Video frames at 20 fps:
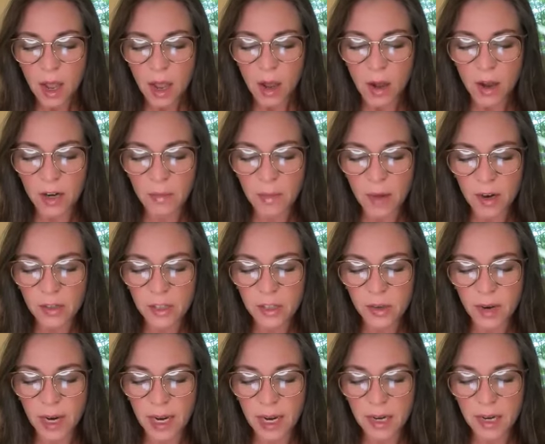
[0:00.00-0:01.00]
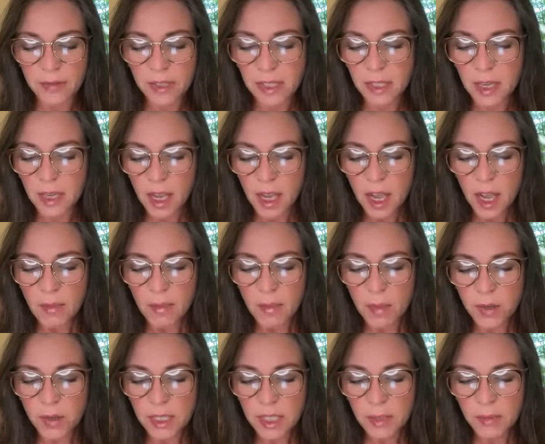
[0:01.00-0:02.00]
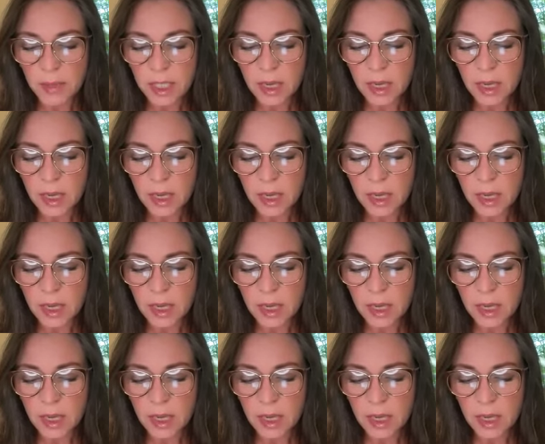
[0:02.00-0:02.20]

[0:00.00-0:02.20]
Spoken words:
Unmarked graves. Mostly we